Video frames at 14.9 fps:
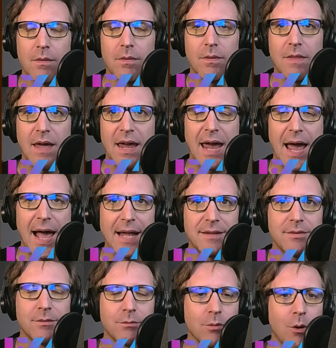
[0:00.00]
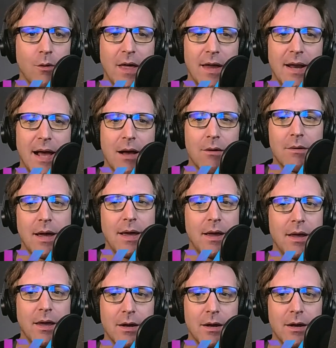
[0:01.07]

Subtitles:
they had to roll that out